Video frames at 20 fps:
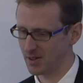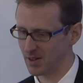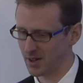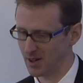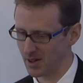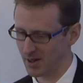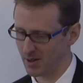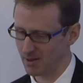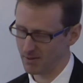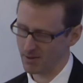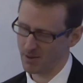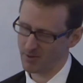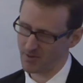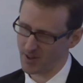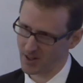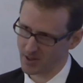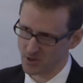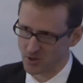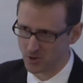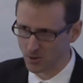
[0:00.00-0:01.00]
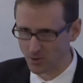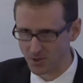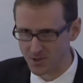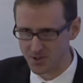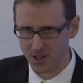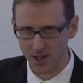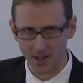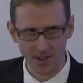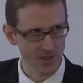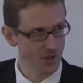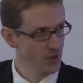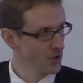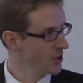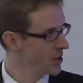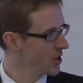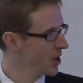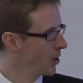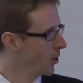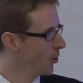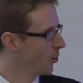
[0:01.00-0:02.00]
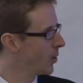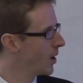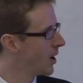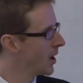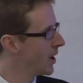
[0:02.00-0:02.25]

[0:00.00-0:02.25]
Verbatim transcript: uh, invention or design is new,